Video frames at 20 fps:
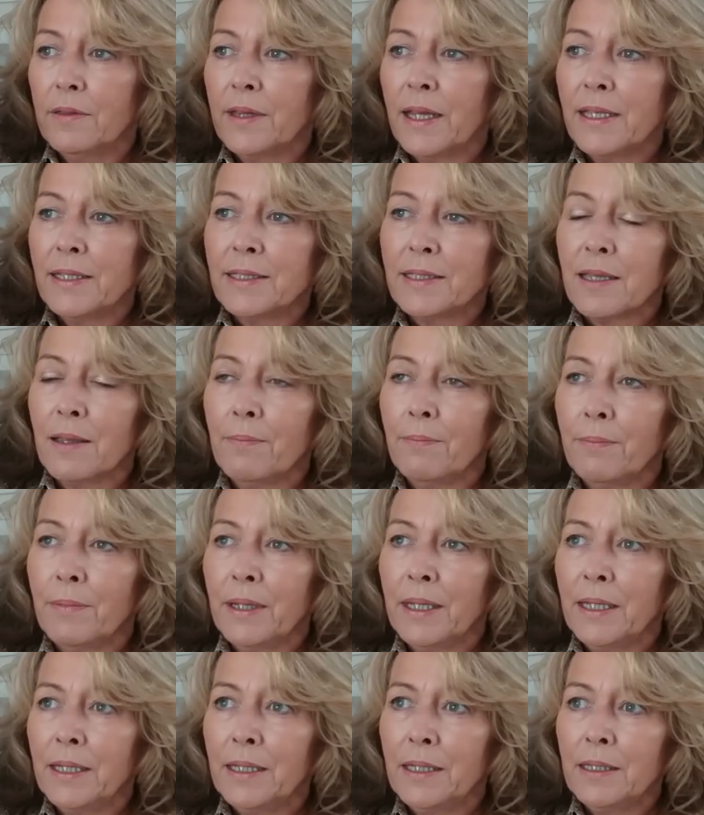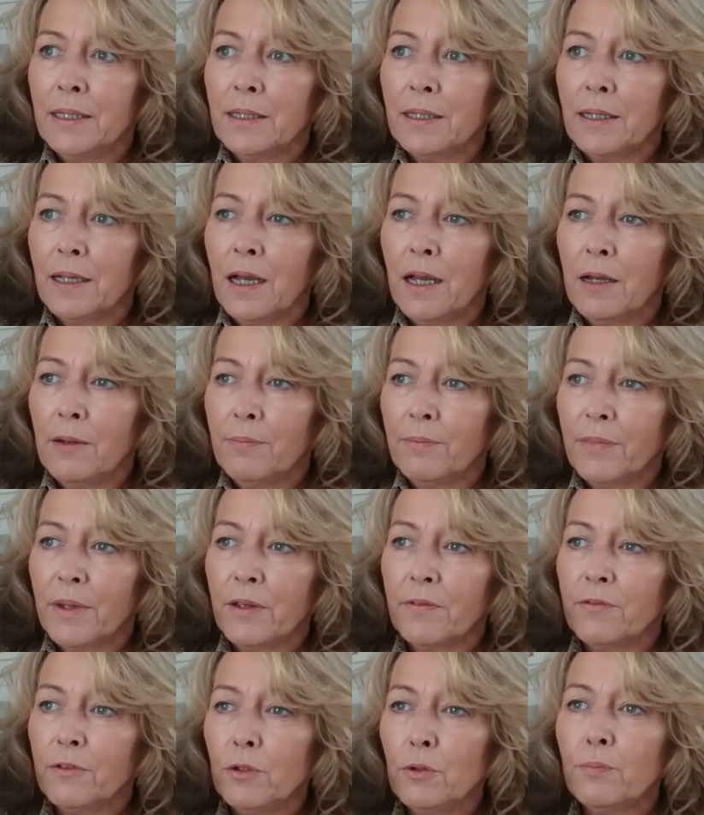They sent me,
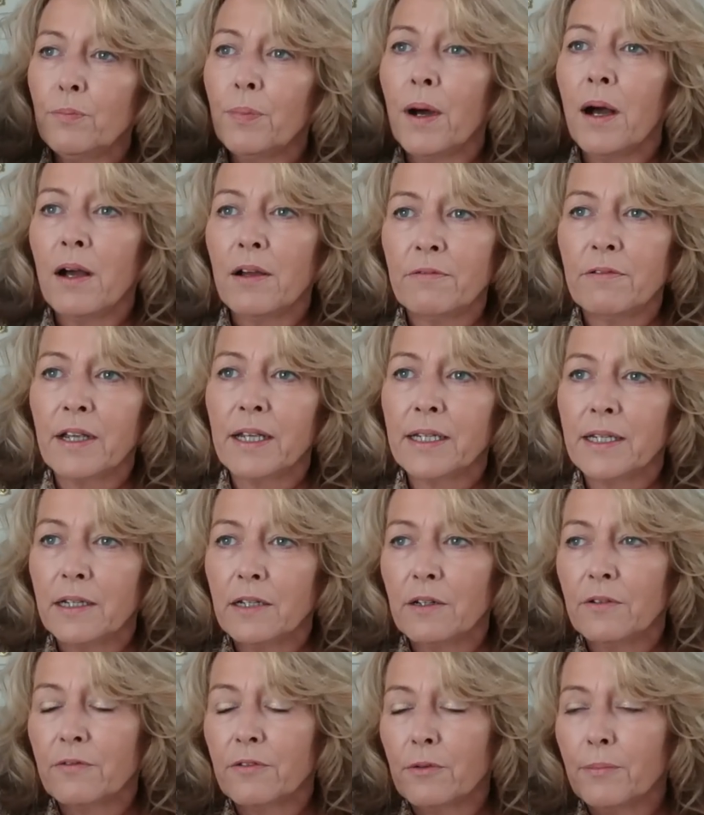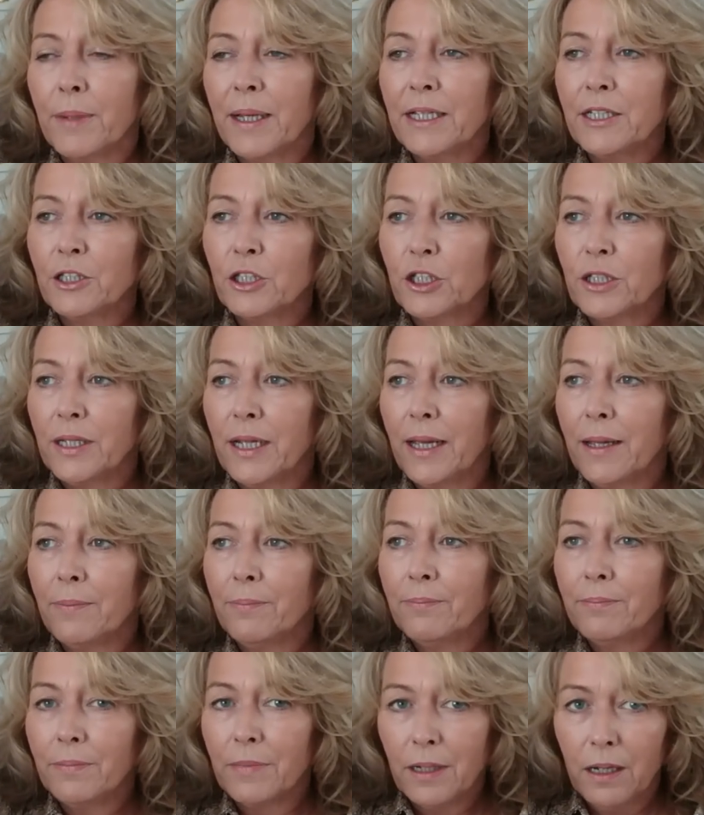if you buy regular from
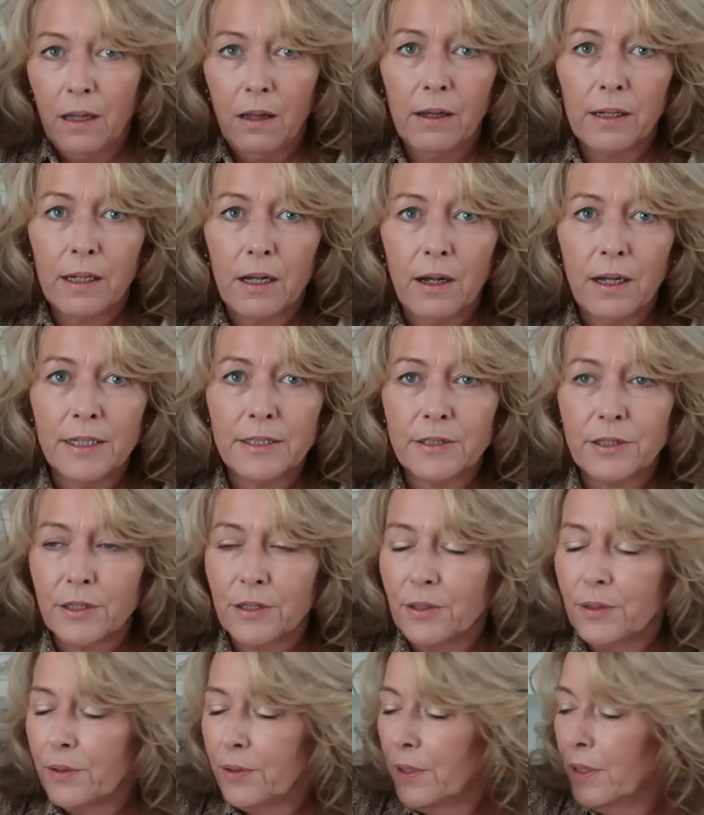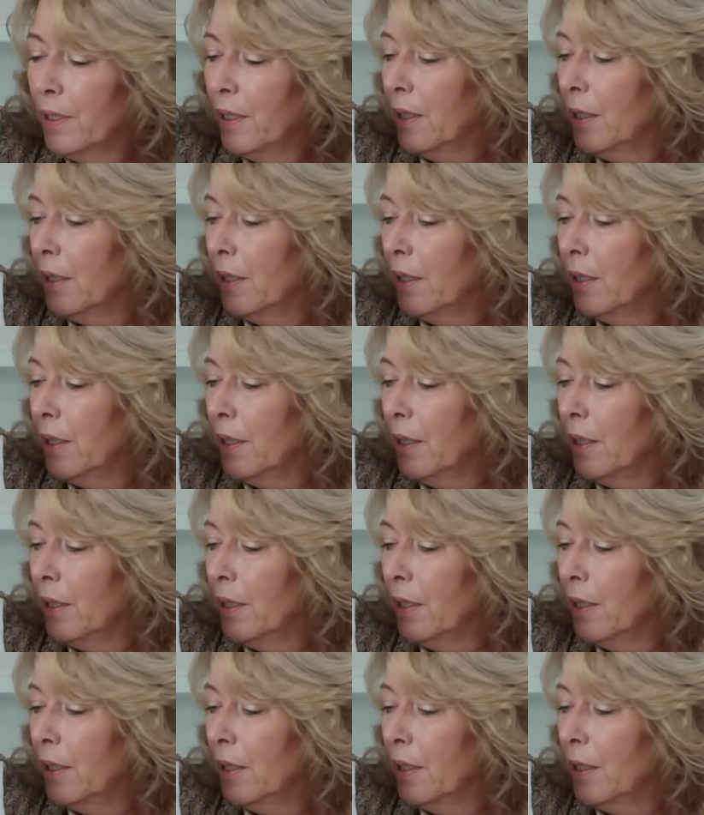H&M, like I do,